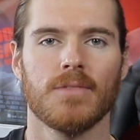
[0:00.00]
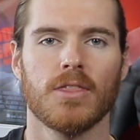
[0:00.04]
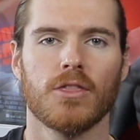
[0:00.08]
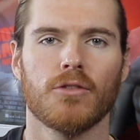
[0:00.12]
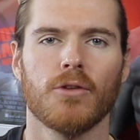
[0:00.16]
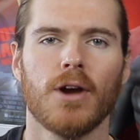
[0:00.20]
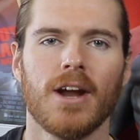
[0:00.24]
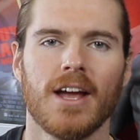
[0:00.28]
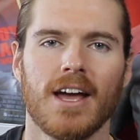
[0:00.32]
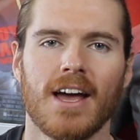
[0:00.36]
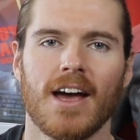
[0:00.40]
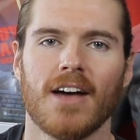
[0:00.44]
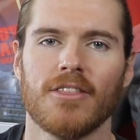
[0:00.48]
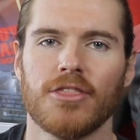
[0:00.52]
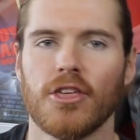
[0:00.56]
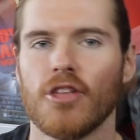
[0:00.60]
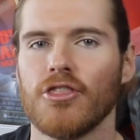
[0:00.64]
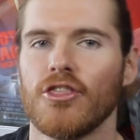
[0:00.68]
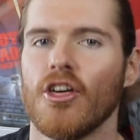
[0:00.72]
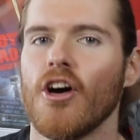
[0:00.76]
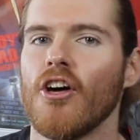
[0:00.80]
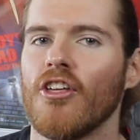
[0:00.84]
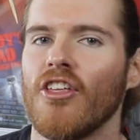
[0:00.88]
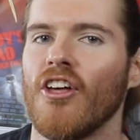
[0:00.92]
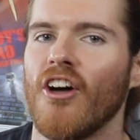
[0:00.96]

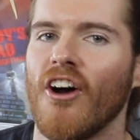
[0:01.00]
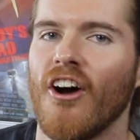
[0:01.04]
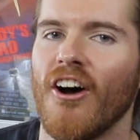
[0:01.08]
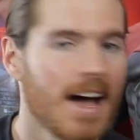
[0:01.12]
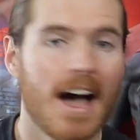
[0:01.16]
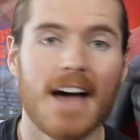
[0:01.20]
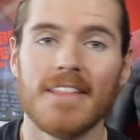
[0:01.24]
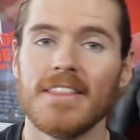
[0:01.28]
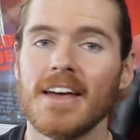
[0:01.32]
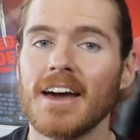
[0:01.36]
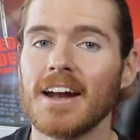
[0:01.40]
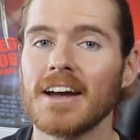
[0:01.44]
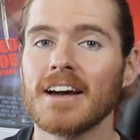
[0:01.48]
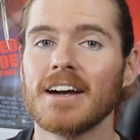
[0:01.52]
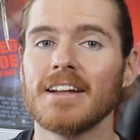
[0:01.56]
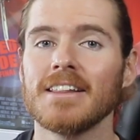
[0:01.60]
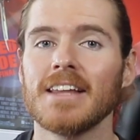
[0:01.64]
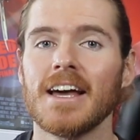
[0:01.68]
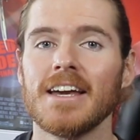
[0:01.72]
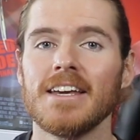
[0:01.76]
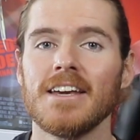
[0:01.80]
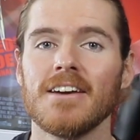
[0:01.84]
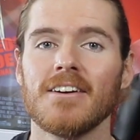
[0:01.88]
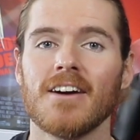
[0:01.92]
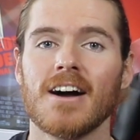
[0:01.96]
And then I'm gonna
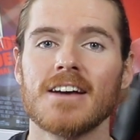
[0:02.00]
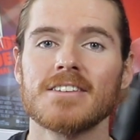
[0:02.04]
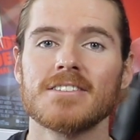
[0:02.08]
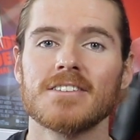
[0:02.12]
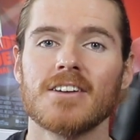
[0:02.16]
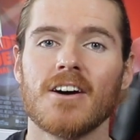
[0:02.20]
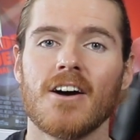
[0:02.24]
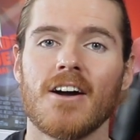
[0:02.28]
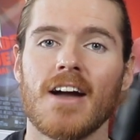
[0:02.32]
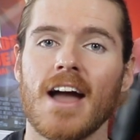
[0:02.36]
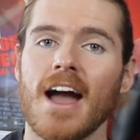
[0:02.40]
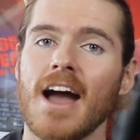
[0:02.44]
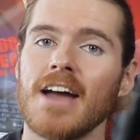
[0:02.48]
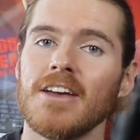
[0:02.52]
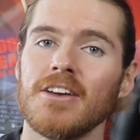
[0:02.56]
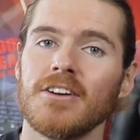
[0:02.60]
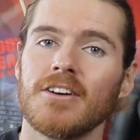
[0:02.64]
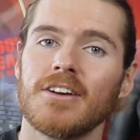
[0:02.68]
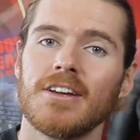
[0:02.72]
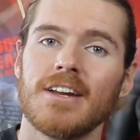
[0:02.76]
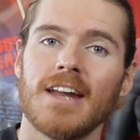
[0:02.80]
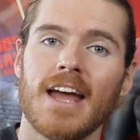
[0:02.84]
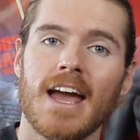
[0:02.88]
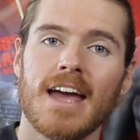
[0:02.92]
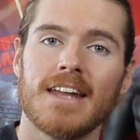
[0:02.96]
let you guys know how you
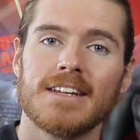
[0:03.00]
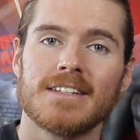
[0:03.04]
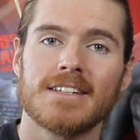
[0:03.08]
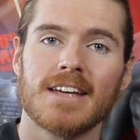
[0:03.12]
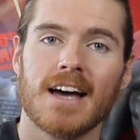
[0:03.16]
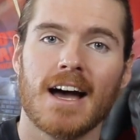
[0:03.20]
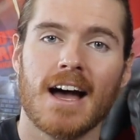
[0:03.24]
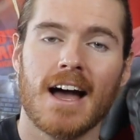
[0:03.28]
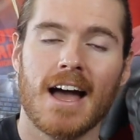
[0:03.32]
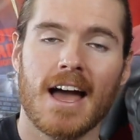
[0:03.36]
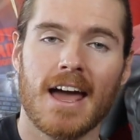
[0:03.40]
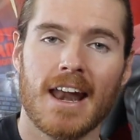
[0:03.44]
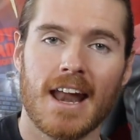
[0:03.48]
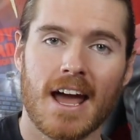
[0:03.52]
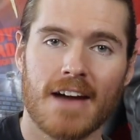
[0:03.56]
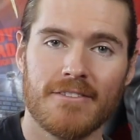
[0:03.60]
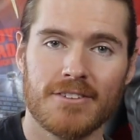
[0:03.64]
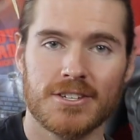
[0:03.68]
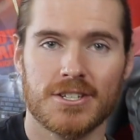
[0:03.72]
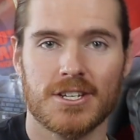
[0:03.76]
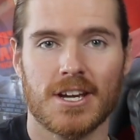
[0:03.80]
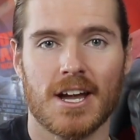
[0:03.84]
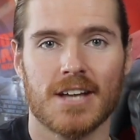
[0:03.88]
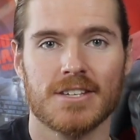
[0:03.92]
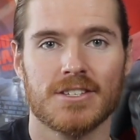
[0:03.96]
can enter and have a
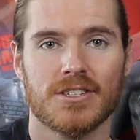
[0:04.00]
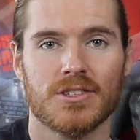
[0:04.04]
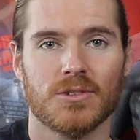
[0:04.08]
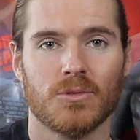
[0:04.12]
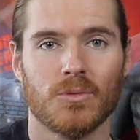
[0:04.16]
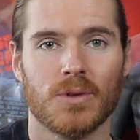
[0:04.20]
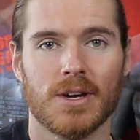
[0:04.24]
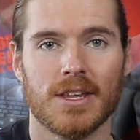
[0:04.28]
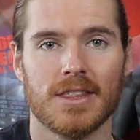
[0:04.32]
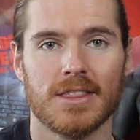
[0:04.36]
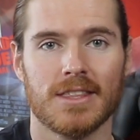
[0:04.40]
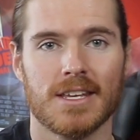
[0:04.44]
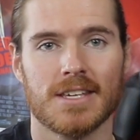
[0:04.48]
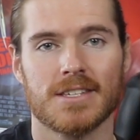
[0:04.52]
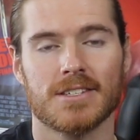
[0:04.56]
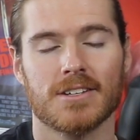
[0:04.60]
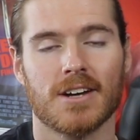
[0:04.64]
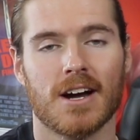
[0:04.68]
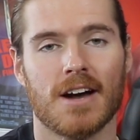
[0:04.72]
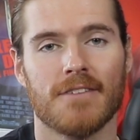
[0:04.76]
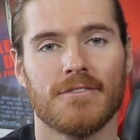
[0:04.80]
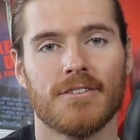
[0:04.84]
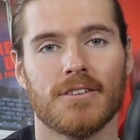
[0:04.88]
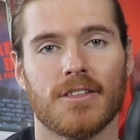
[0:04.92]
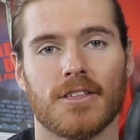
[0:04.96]
chance to win this
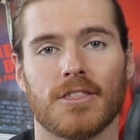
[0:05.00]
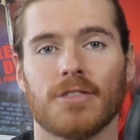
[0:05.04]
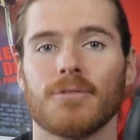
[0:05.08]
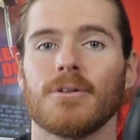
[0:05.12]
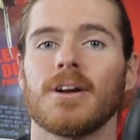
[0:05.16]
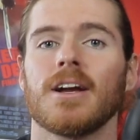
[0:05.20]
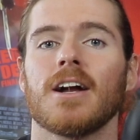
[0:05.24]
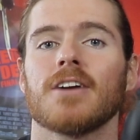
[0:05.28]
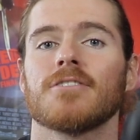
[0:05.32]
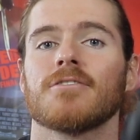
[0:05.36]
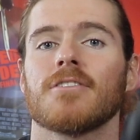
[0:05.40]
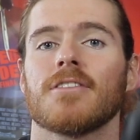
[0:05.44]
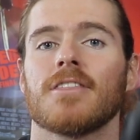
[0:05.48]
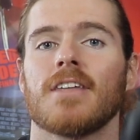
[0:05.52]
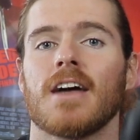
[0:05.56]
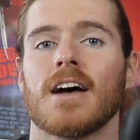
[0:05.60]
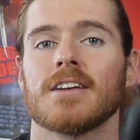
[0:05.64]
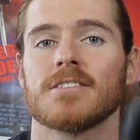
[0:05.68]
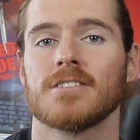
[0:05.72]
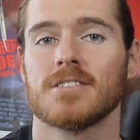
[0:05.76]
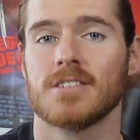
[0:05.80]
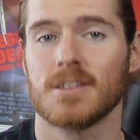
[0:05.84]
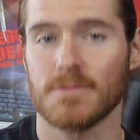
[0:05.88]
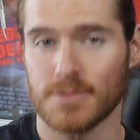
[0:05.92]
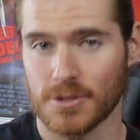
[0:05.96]
guy for the
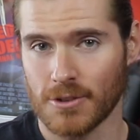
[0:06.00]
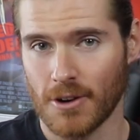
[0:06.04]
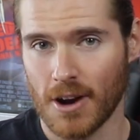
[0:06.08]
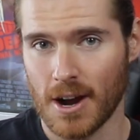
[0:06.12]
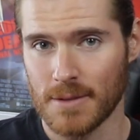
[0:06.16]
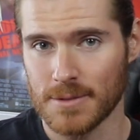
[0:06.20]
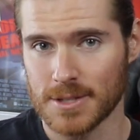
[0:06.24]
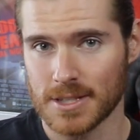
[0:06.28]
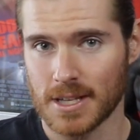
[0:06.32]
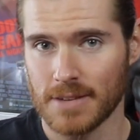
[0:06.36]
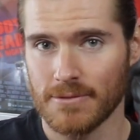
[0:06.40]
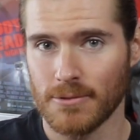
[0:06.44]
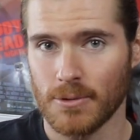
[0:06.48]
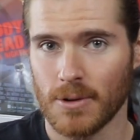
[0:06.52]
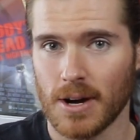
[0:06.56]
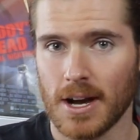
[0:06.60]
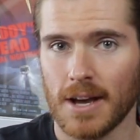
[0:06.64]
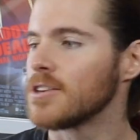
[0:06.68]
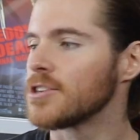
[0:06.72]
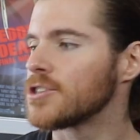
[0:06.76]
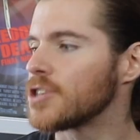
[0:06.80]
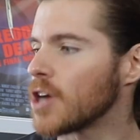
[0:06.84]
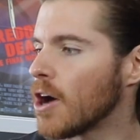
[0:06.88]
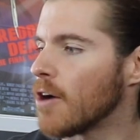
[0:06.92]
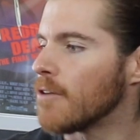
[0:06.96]
300,000 subscribers giveaway.
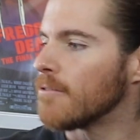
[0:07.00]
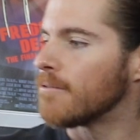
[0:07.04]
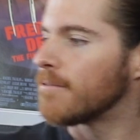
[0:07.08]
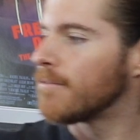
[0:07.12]
So,